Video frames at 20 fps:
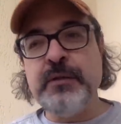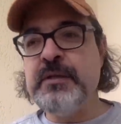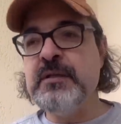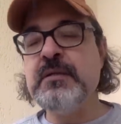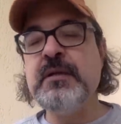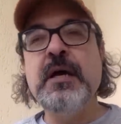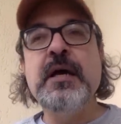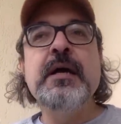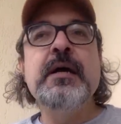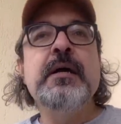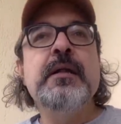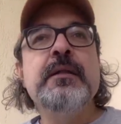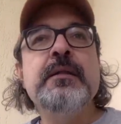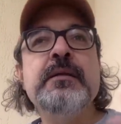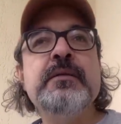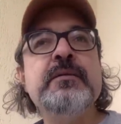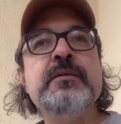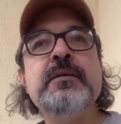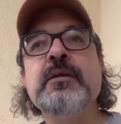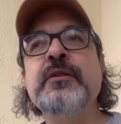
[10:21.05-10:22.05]

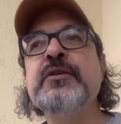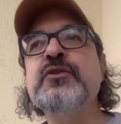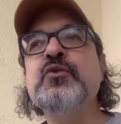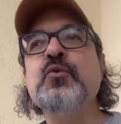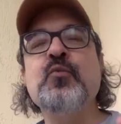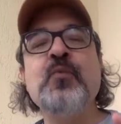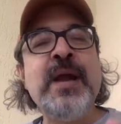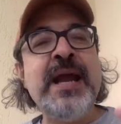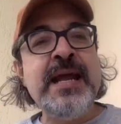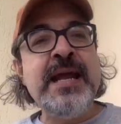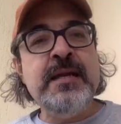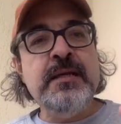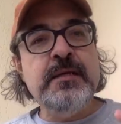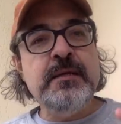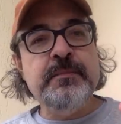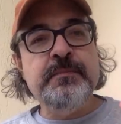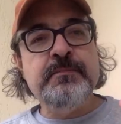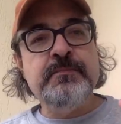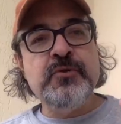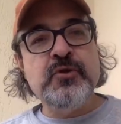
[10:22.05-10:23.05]
This
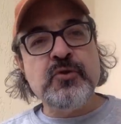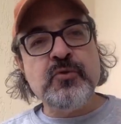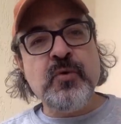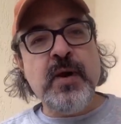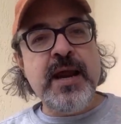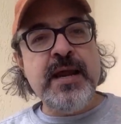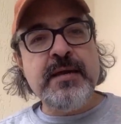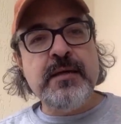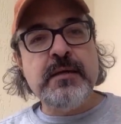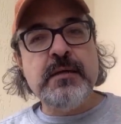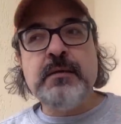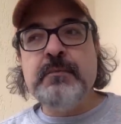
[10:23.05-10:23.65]
random strike